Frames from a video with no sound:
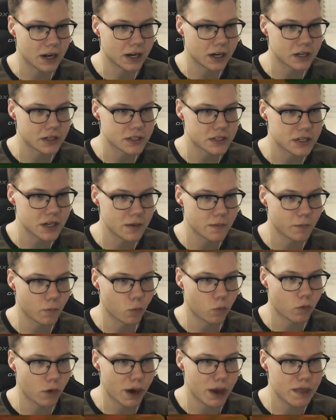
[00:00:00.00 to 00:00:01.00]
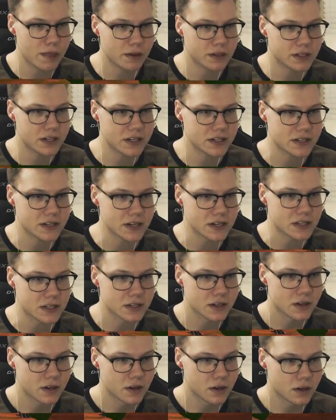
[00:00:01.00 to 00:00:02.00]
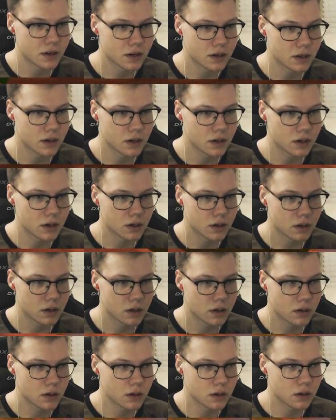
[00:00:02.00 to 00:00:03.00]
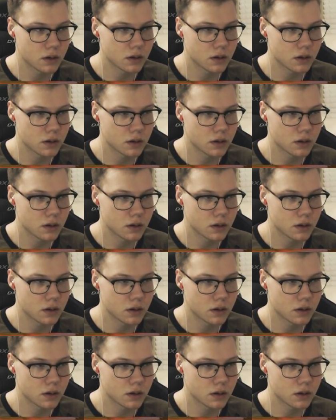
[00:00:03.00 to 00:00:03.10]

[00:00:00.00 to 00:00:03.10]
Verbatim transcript: I, I could see him right in the distance. Huh.